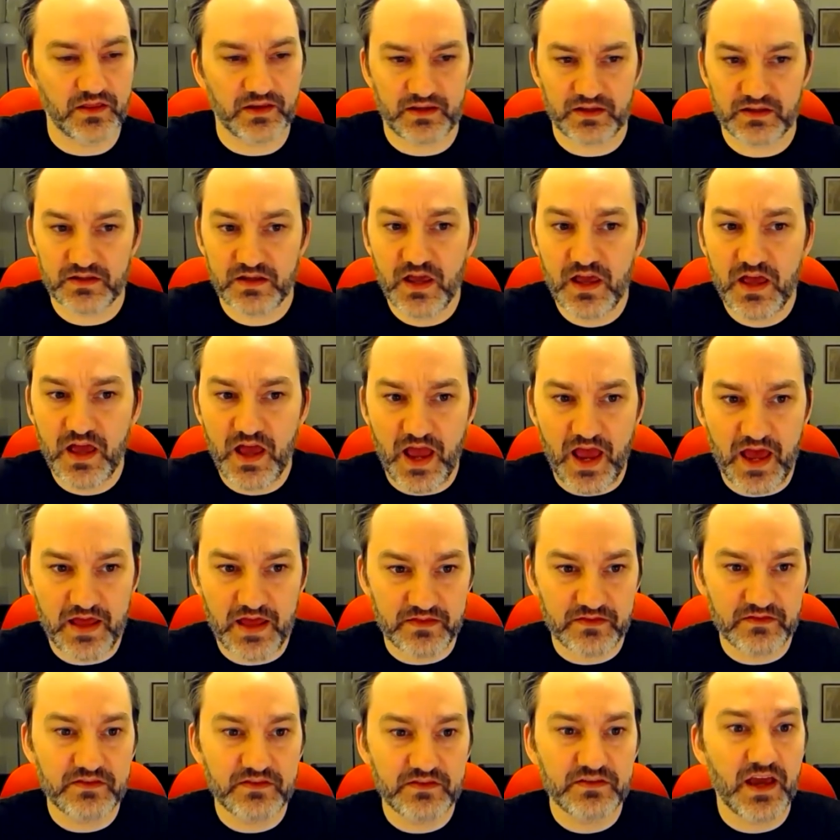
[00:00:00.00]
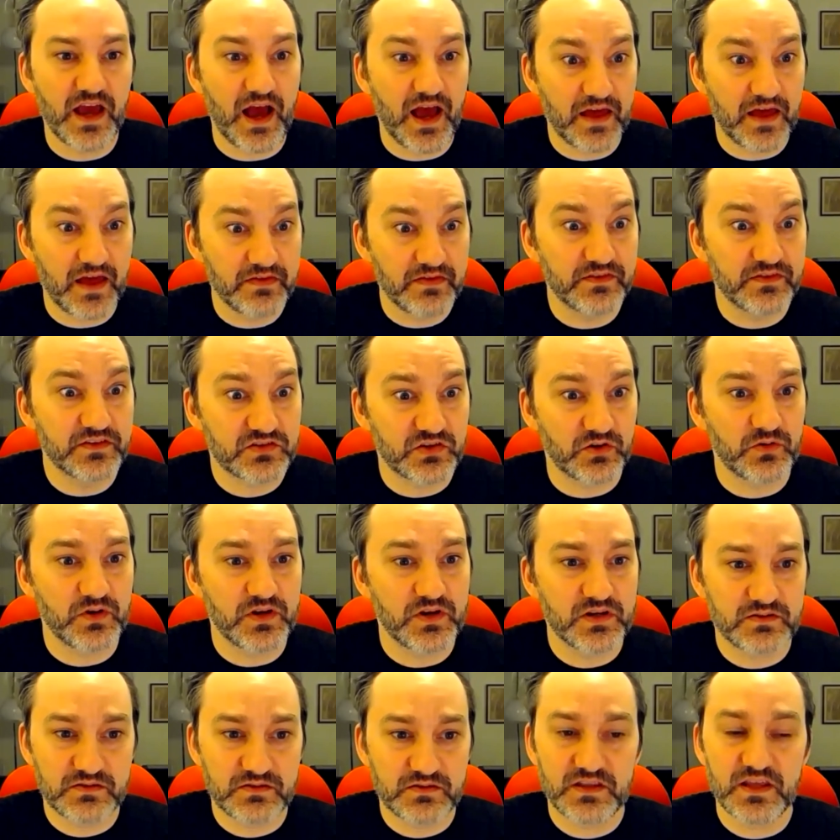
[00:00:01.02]
Like, and so
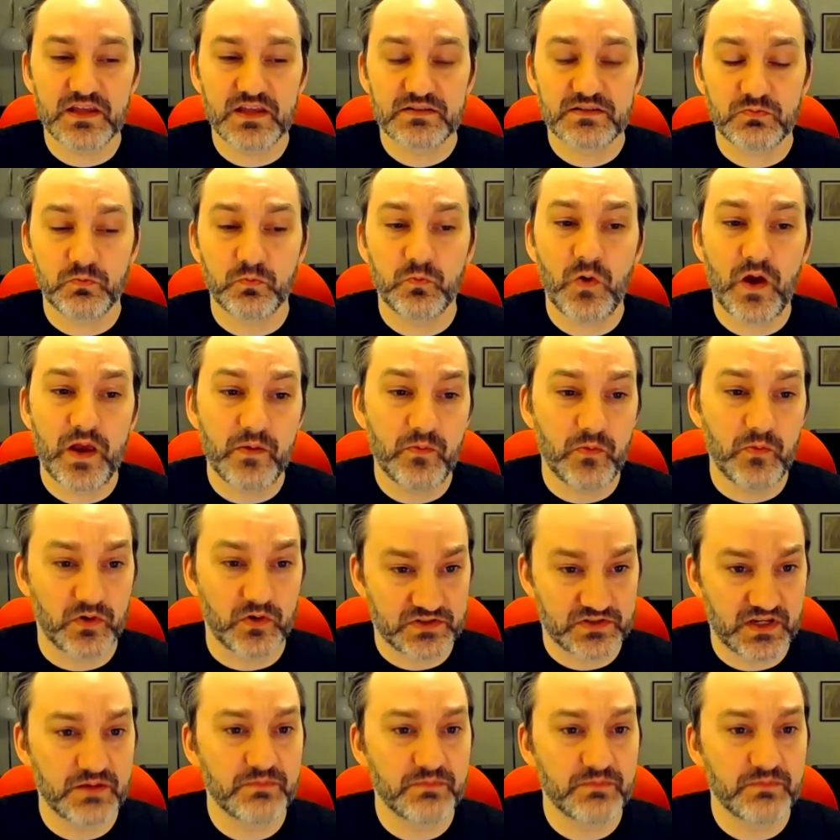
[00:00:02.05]
it's way worse.